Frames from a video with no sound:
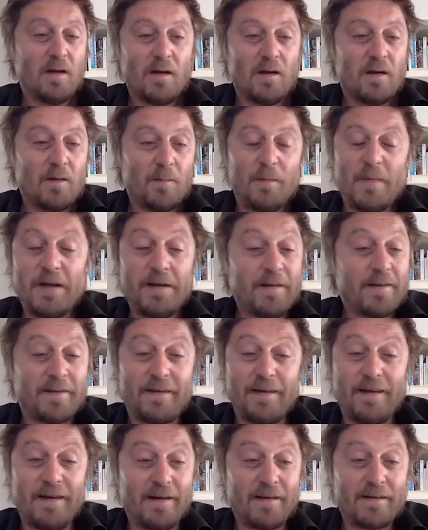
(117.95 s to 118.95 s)
many
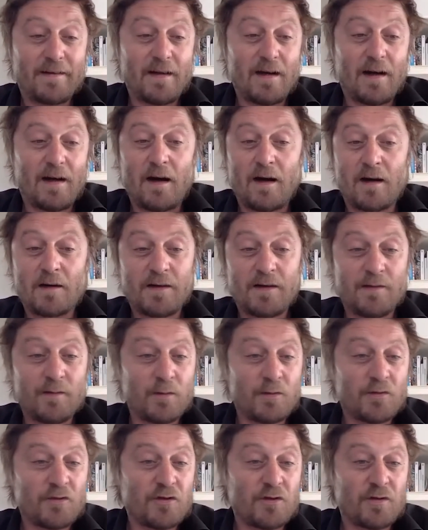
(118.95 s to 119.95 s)
things: art
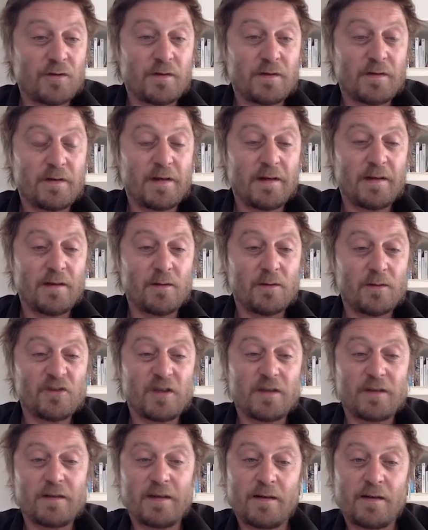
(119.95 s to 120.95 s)
evolution,
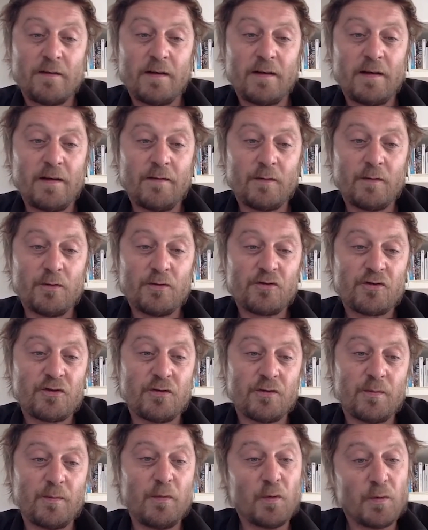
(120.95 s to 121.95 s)
technology
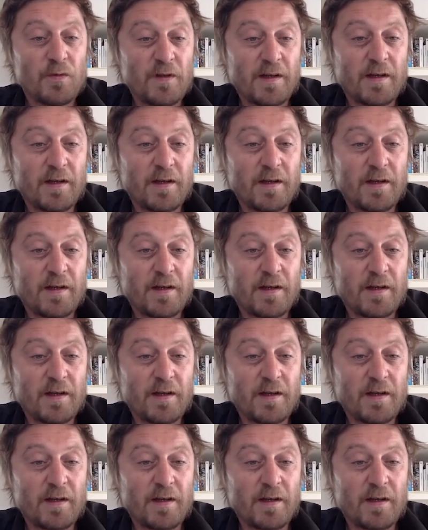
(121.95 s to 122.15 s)
evolution, music